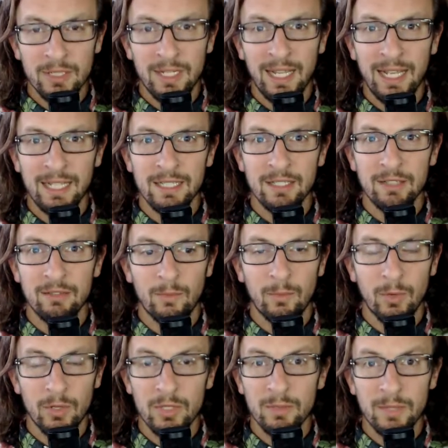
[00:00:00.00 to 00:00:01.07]
to ask
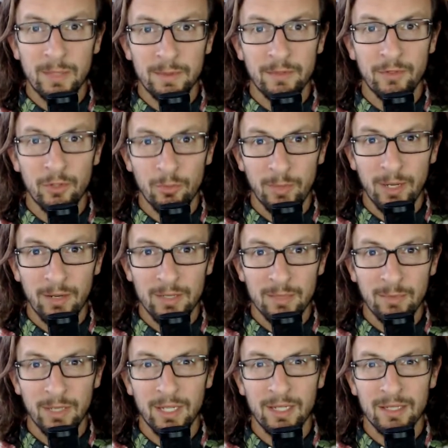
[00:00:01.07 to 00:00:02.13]
what are some tips for new parents
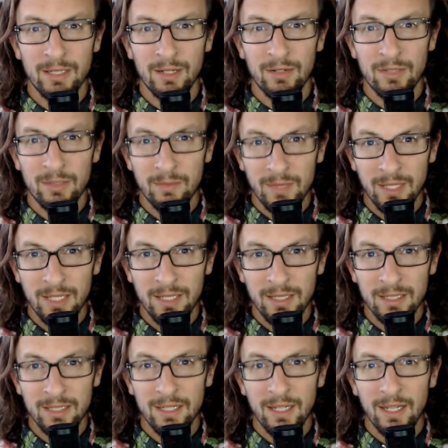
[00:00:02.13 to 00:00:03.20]
because there are some
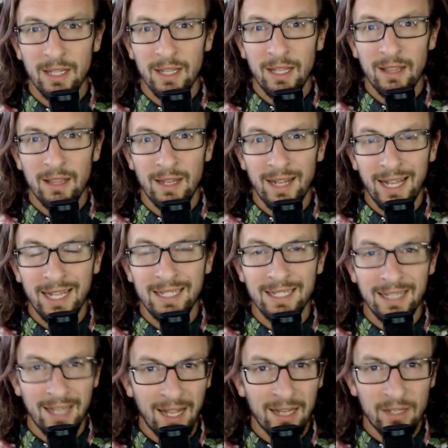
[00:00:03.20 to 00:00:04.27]
things that I
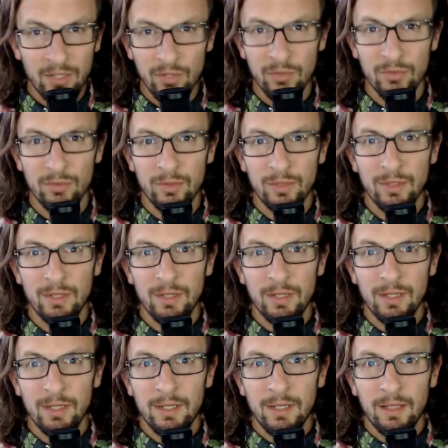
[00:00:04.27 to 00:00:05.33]
did not do
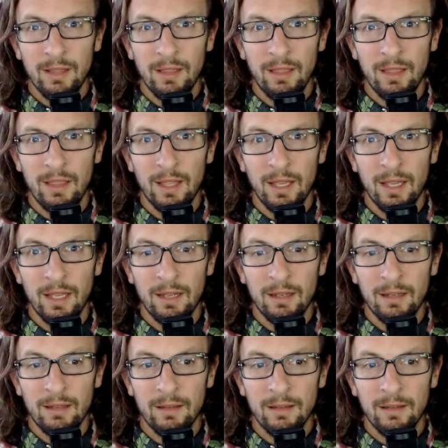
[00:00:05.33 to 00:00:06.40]

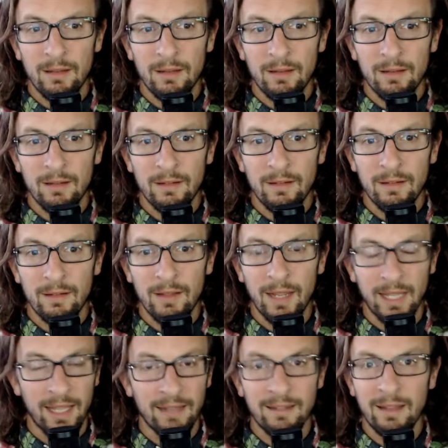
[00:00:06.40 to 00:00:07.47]
that I
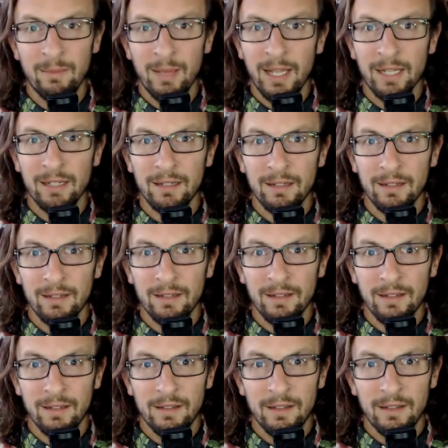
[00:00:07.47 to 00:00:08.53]
can't take back.
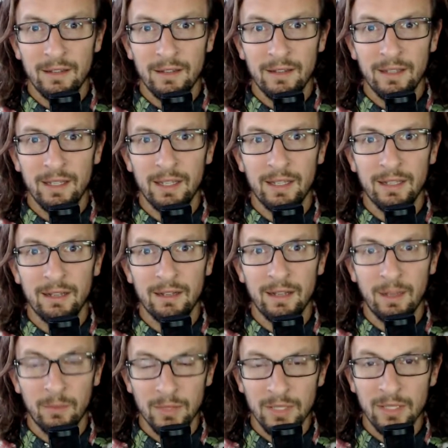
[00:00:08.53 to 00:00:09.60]
And
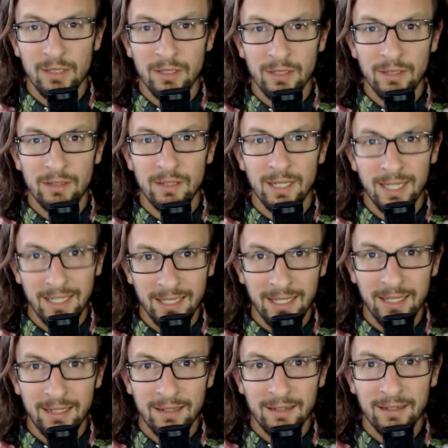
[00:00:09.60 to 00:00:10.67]
I wish I could, and I
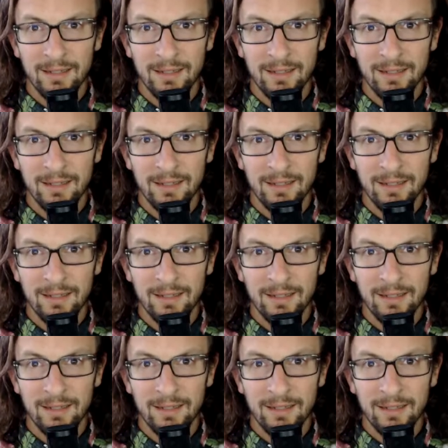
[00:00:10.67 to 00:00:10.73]
can't.